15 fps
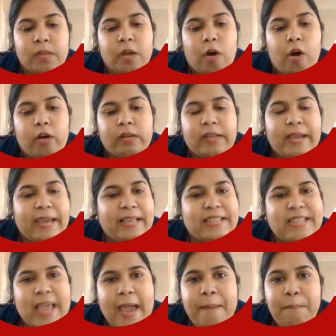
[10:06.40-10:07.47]
or the
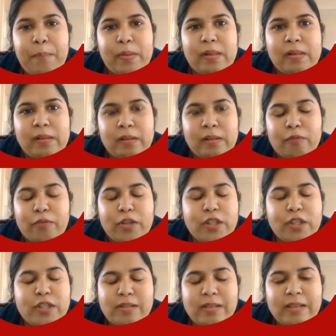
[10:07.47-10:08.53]
example
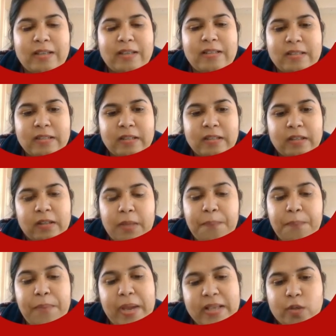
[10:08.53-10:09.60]
which tells the
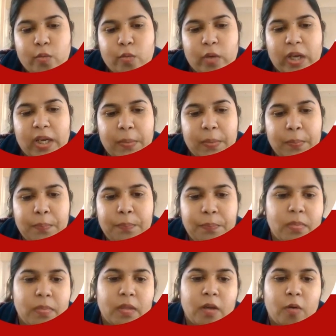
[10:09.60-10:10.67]
best way.
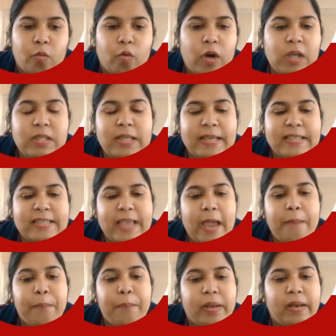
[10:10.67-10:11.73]
First
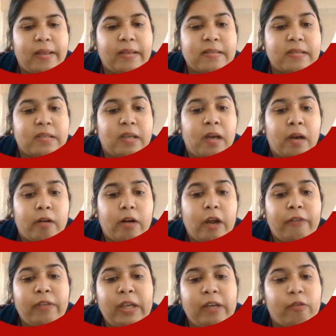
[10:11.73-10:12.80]
example is
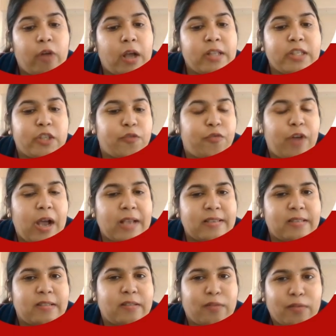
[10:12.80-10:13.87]
Ravi runs
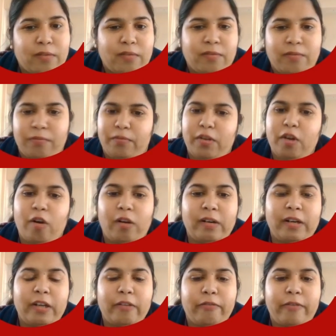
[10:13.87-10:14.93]
fast. We
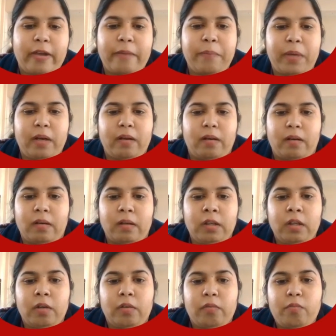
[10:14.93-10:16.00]
already familiar
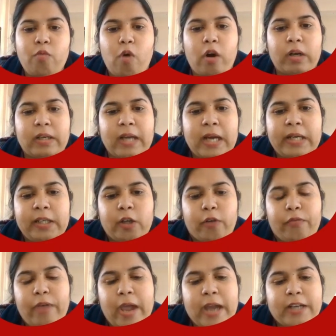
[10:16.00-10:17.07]
what kind
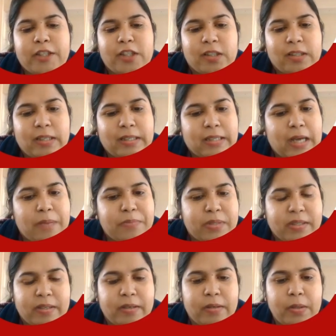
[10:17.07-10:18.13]
of action
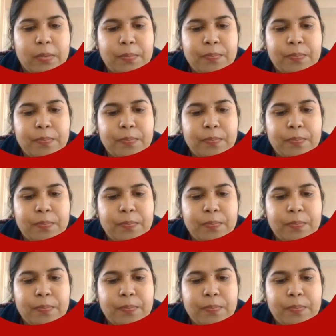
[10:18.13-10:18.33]
comes here.